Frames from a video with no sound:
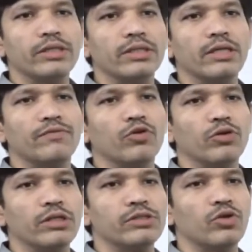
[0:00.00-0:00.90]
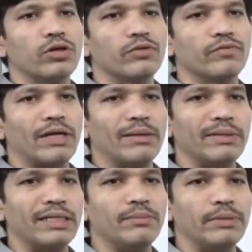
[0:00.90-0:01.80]
therefore does not
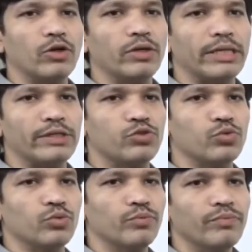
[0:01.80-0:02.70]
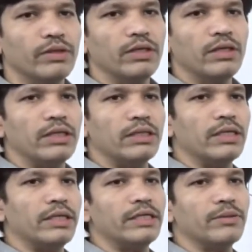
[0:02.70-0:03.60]
vibrate beyond S2. In
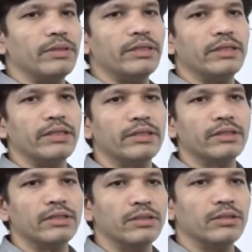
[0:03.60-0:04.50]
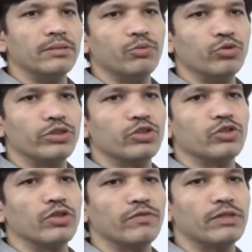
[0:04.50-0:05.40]
the intermediate
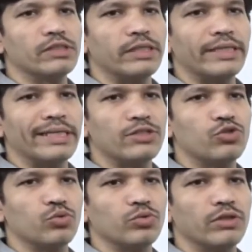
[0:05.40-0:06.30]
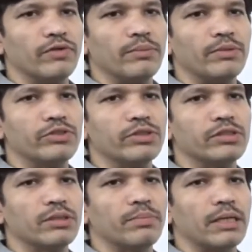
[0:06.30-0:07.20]
positions of the slit S2, the
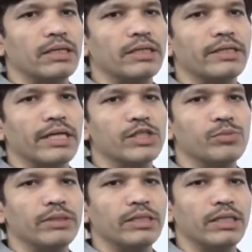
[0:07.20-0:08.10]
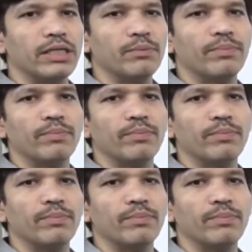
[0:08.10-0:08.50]
vibrations are partly transmitted and